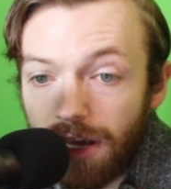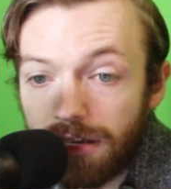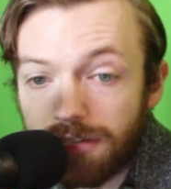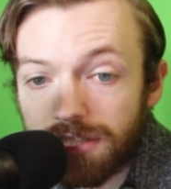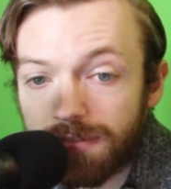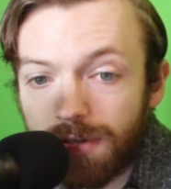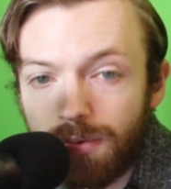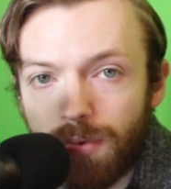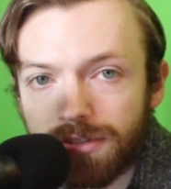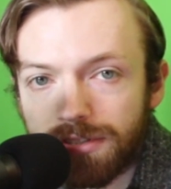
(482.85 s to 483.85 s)
And as someone who
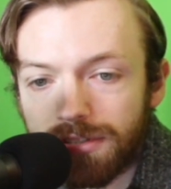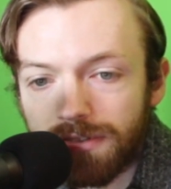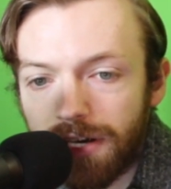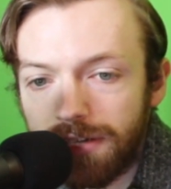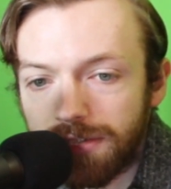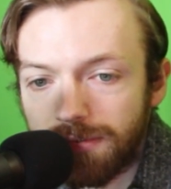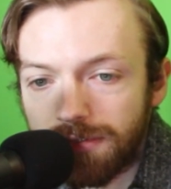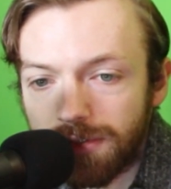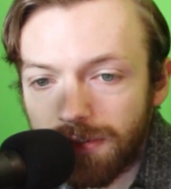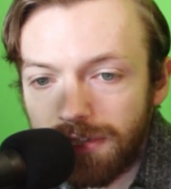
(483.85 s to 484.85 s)
wants to write his own
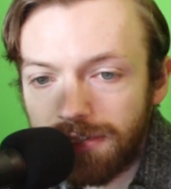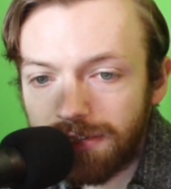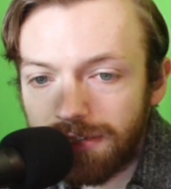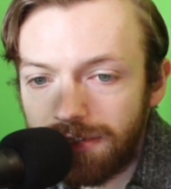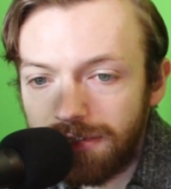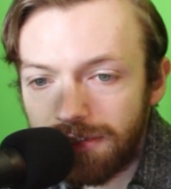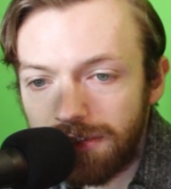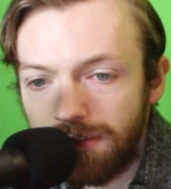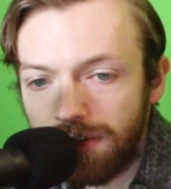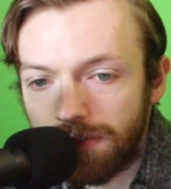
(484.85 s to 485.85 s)
stories,
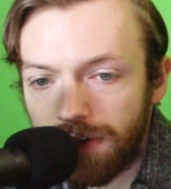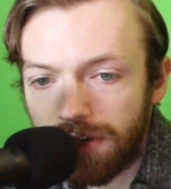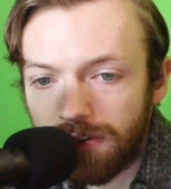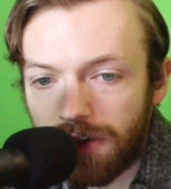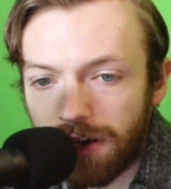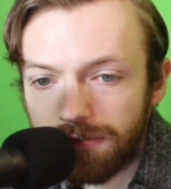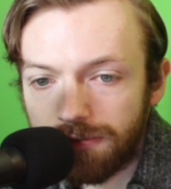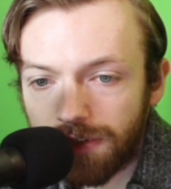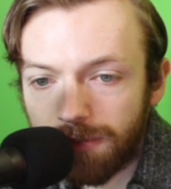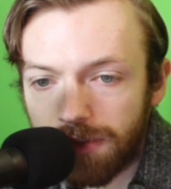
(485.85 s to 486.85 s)
you can find a lot
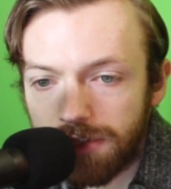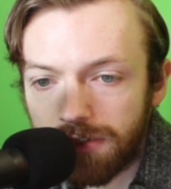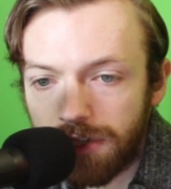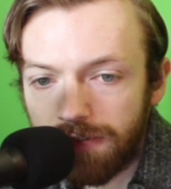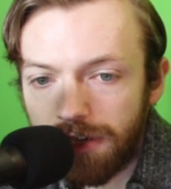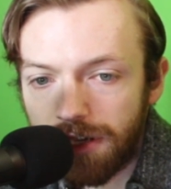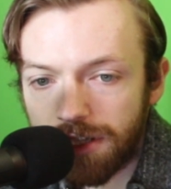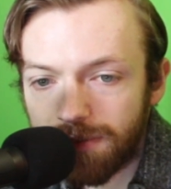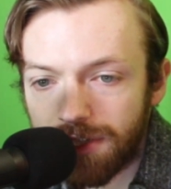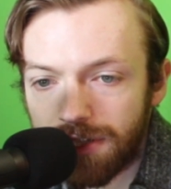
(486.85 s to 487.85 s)
from original anime,
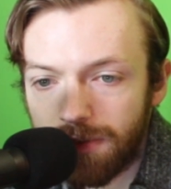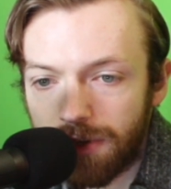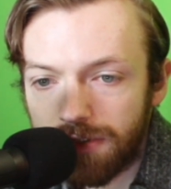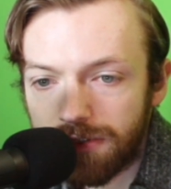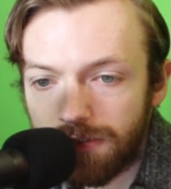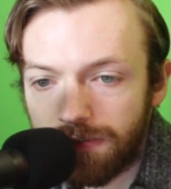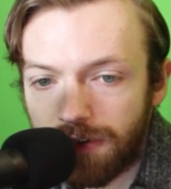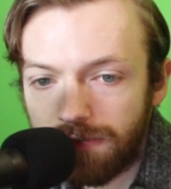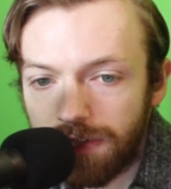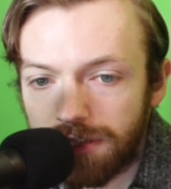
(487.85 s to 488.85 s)
especially ones that
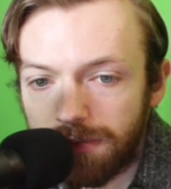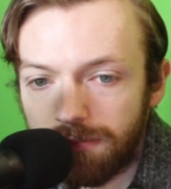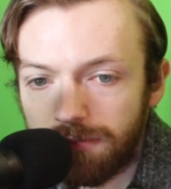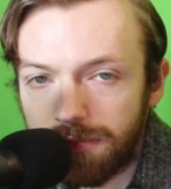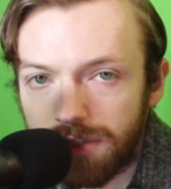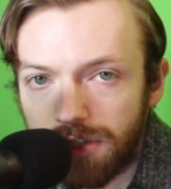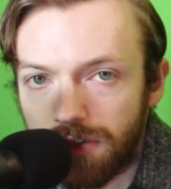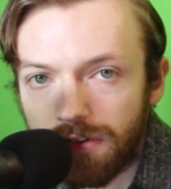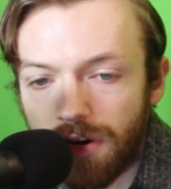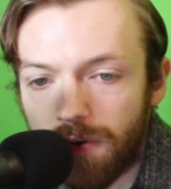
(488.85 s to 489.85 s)
fall victim to
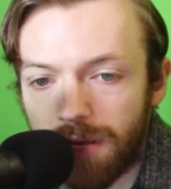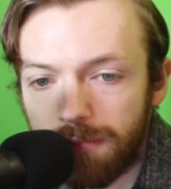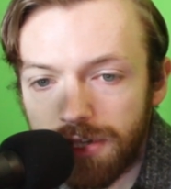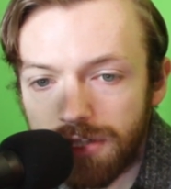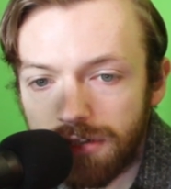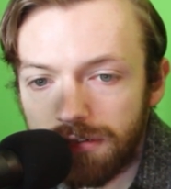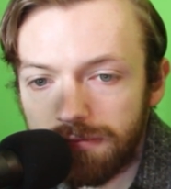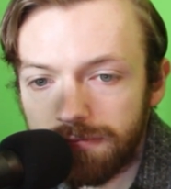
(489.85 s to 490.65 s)
their own ambition.